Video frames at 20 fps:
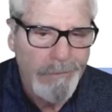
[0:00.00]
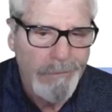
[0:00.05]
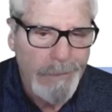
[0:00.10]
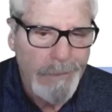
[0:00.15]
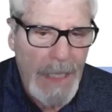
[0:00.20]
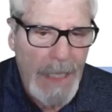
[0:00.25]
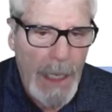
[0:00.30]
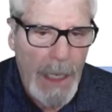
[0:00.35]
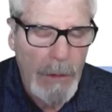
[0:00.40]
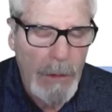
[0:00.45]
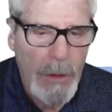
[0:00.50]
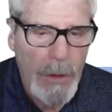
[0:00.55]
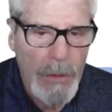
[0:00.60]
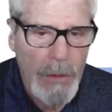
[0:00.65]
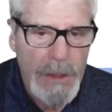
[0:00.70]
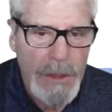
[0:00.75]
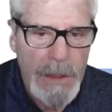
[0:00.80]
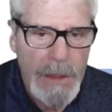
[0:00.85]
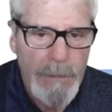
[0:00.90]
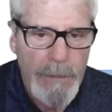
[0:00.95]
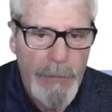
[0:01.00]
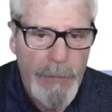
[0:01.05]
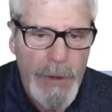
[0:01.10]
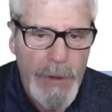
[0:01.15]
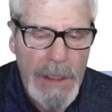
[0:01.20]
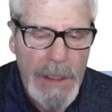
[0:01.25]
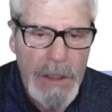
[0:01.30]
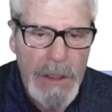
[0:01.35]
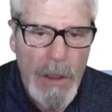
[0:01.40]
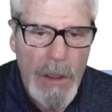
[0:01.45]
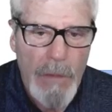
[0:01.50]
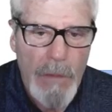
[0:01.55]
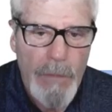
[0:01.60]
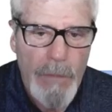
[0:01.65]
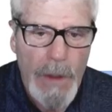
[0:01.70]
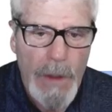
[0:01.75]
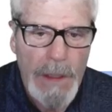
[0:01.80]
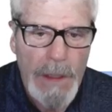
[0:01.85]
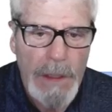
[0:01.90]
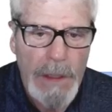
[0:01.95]
download some free
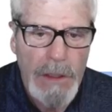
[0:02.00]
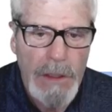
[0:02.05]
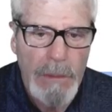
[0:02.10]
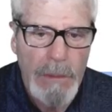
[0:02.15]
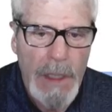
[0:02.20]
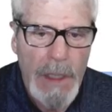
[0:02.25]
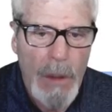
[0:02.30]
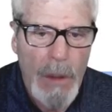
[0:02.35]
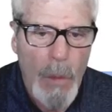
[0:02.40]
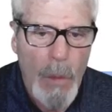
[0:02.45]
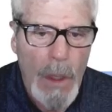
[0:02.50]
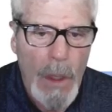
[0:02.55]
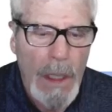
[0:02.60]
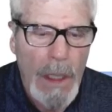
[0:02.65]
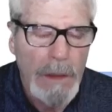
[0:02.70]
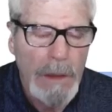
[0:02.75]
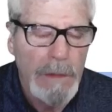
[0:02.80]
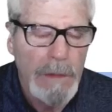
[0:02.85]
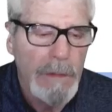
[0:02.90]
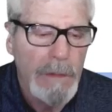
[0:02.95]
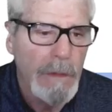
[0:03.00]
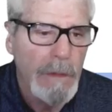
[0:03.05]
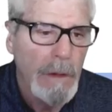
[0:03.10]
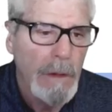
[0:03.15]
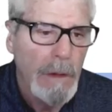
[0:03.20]
software that you may want,